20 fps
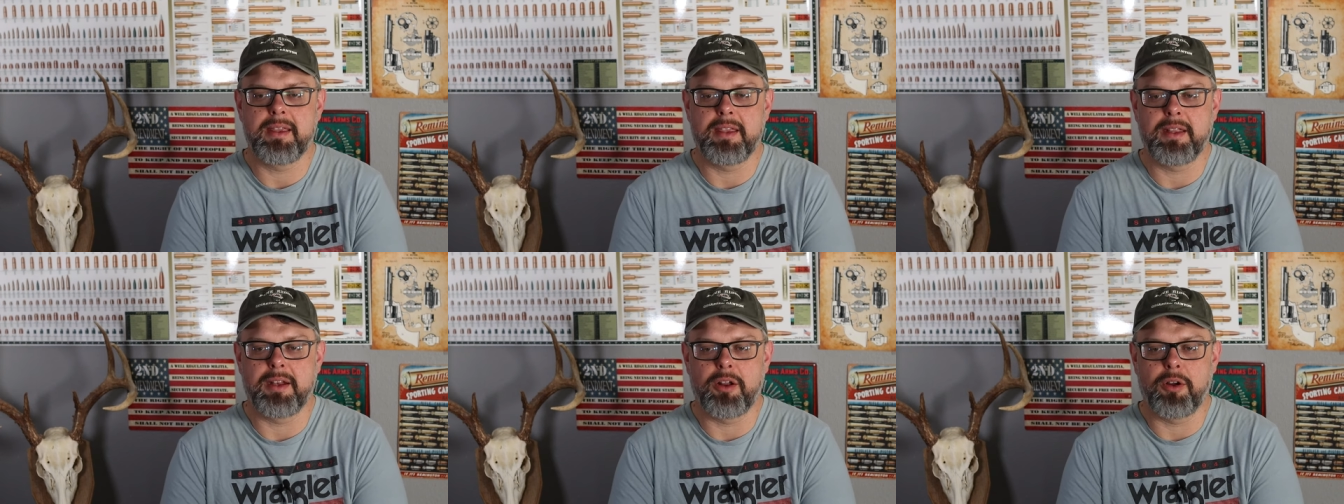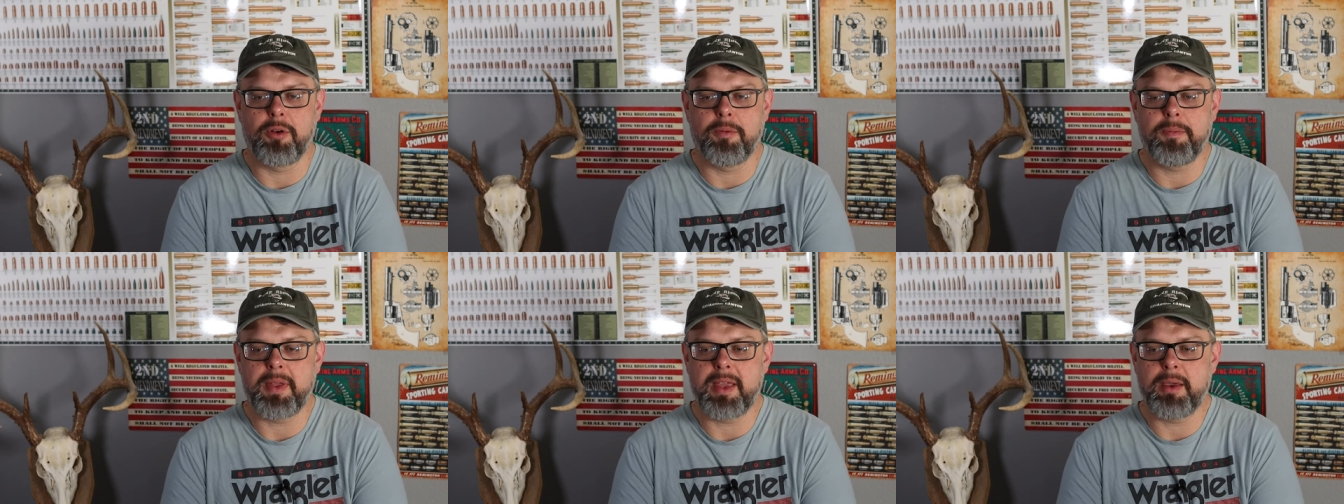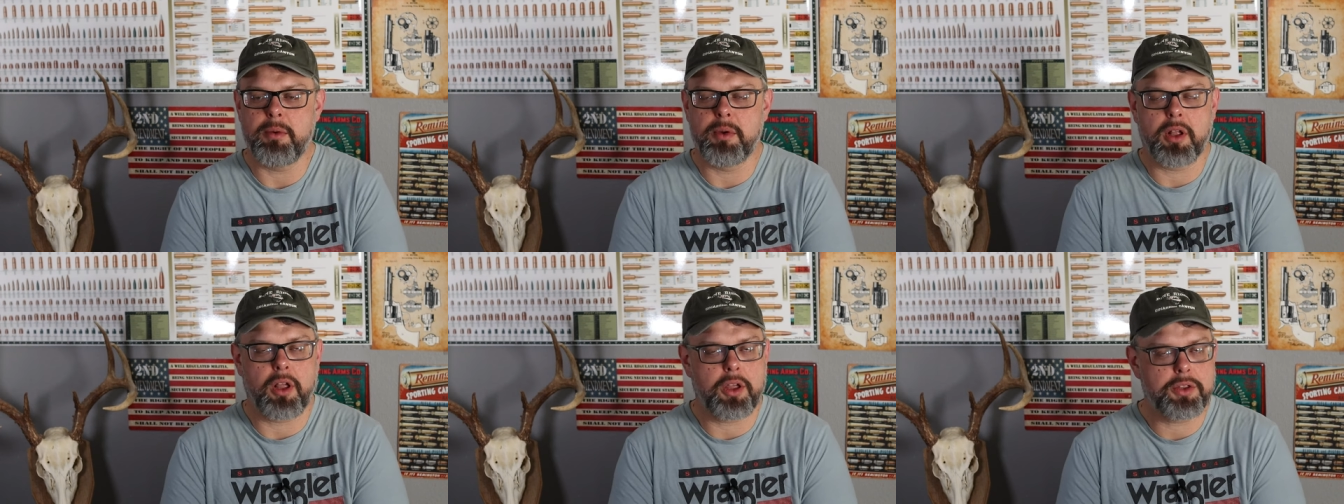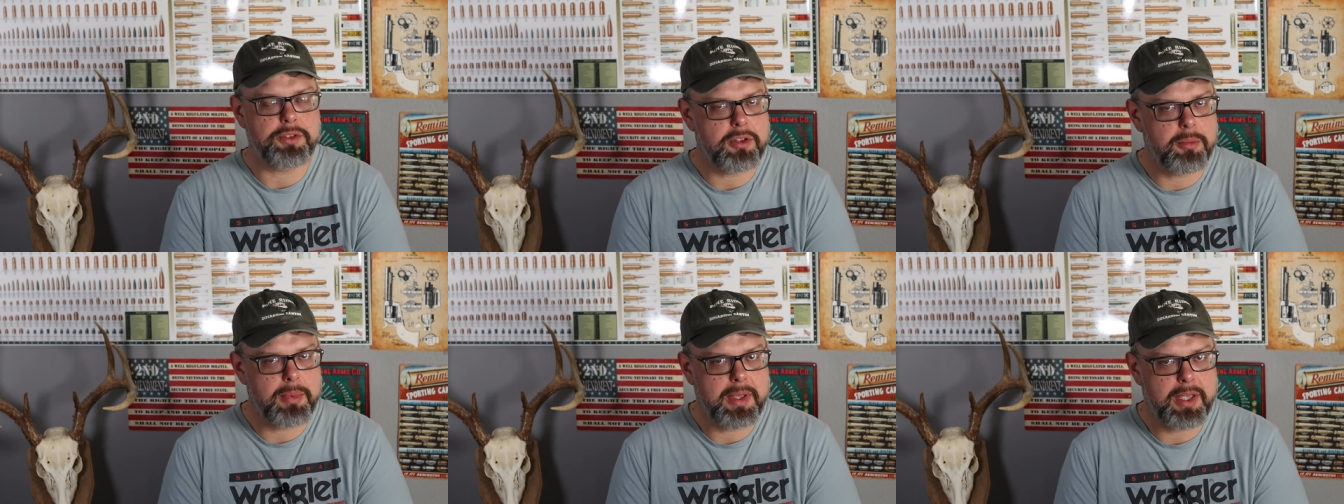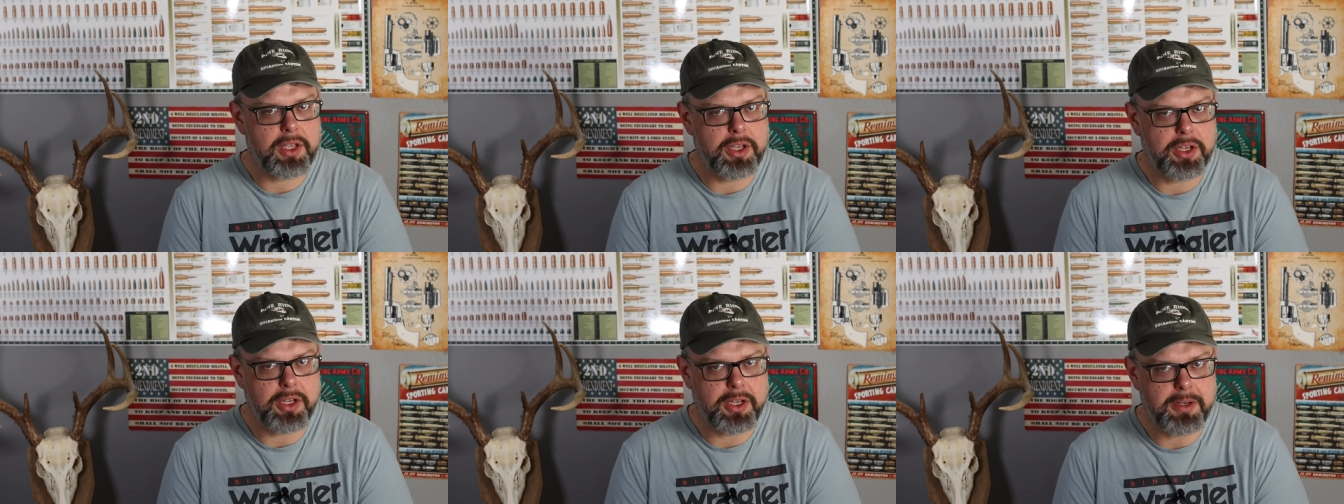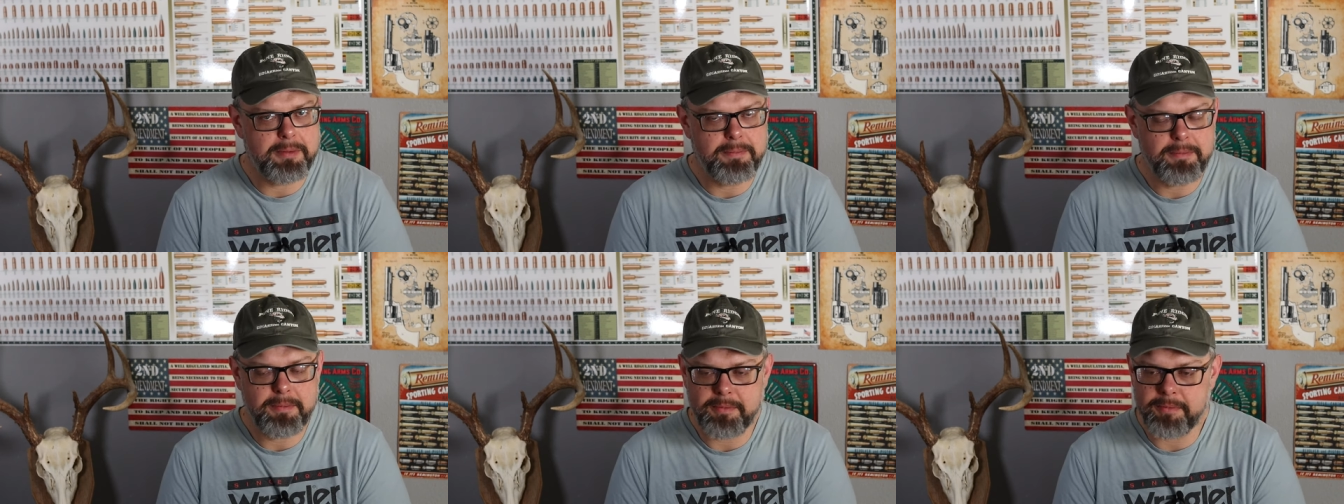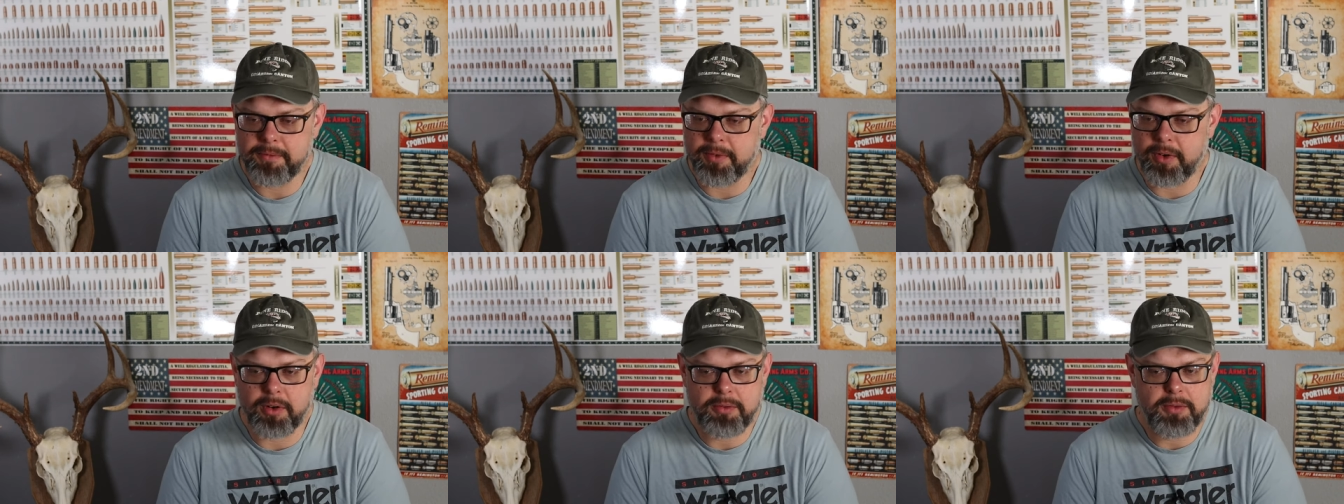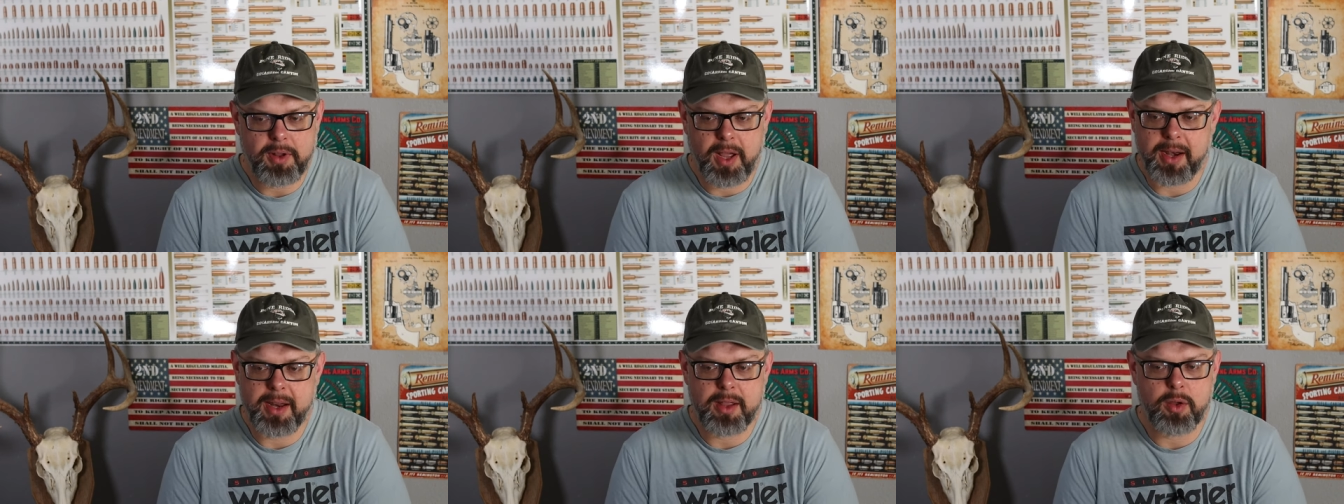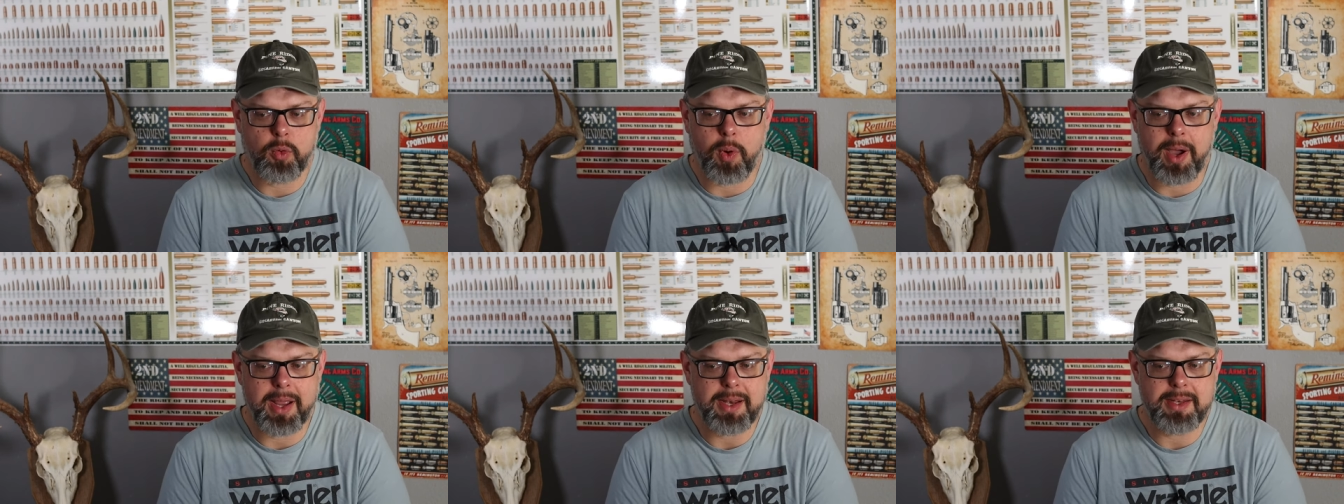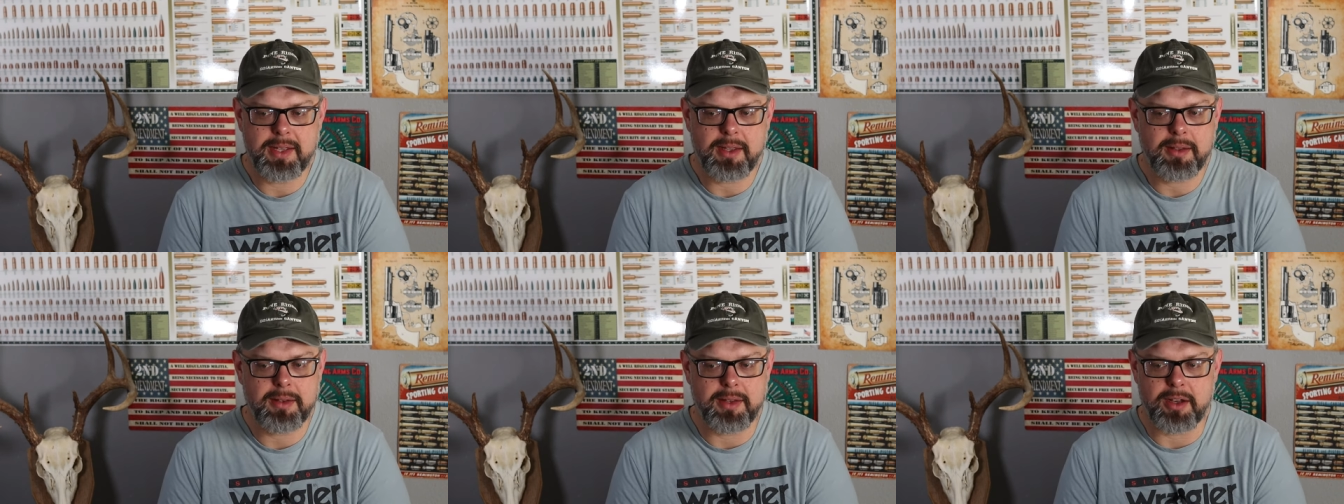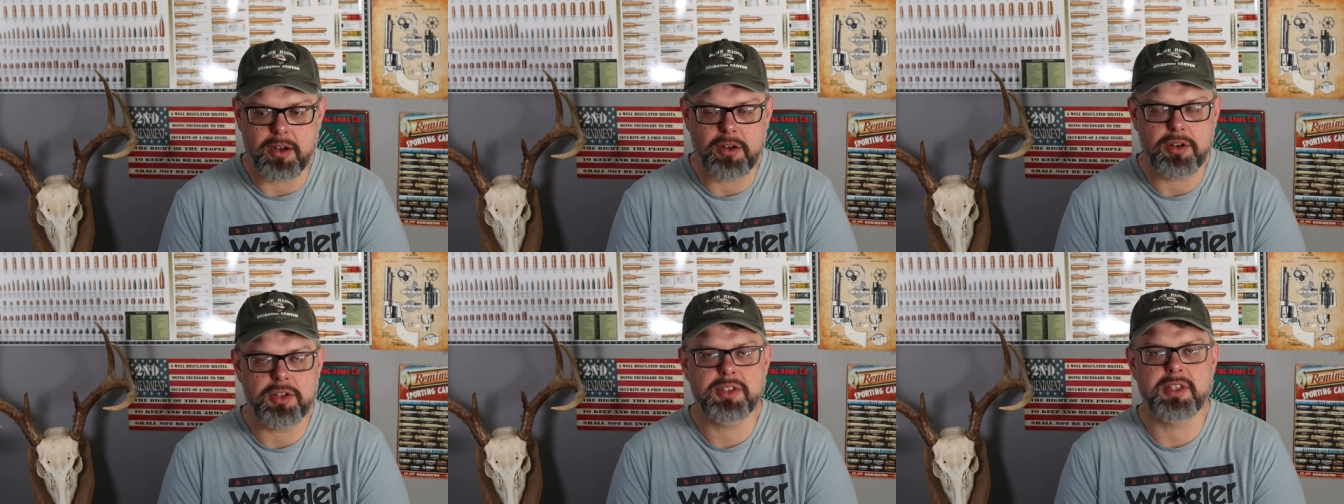You know, it would also be good for hunting whitetail deer,